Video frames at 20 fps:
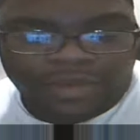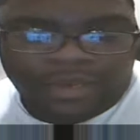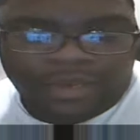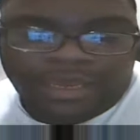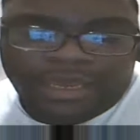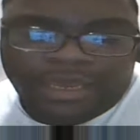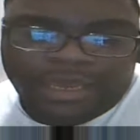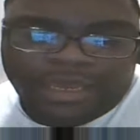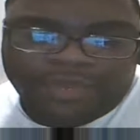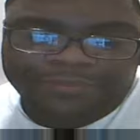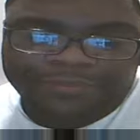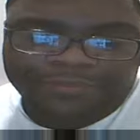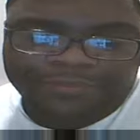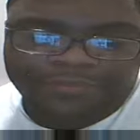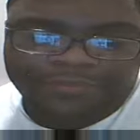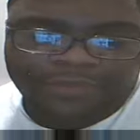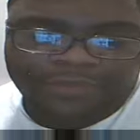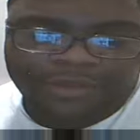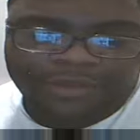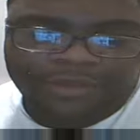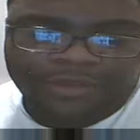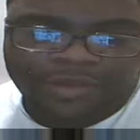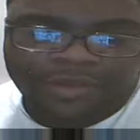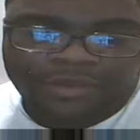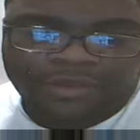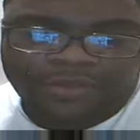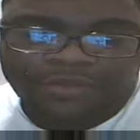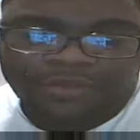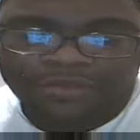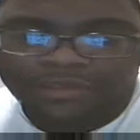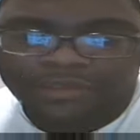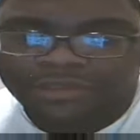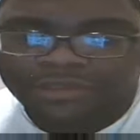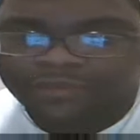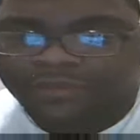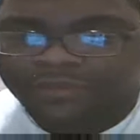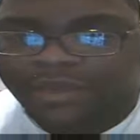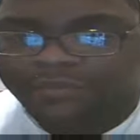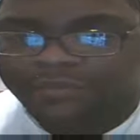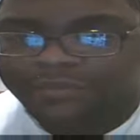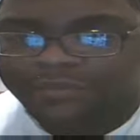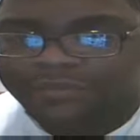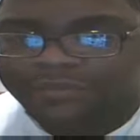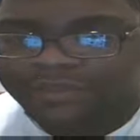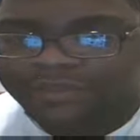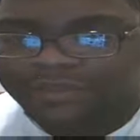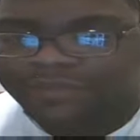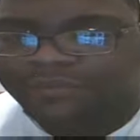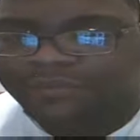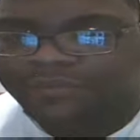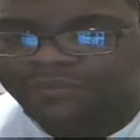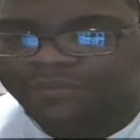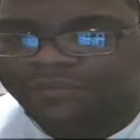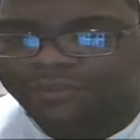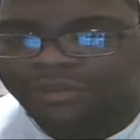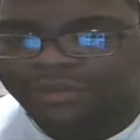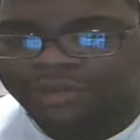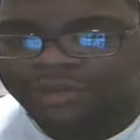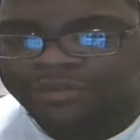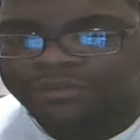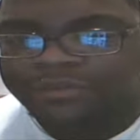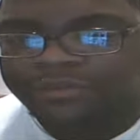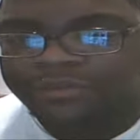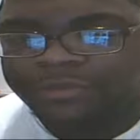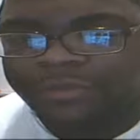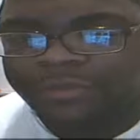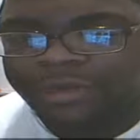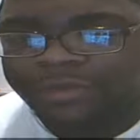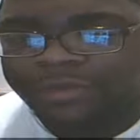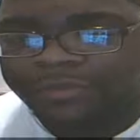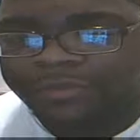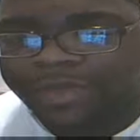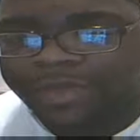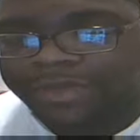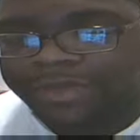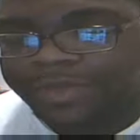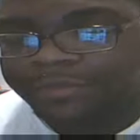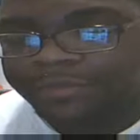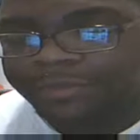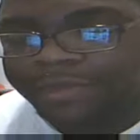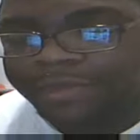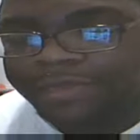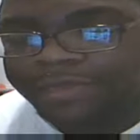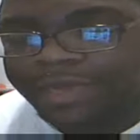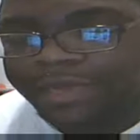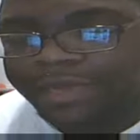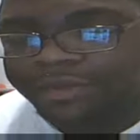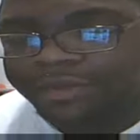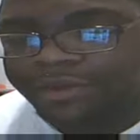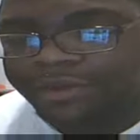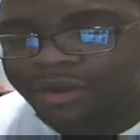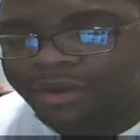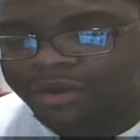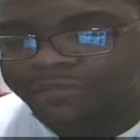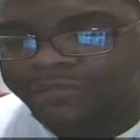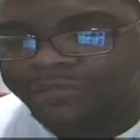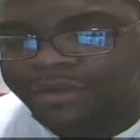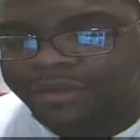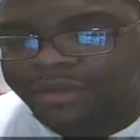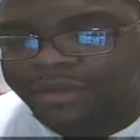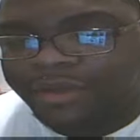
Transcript: And there are two systems I received from a great YouTuber by the name of Big Daddy Darth,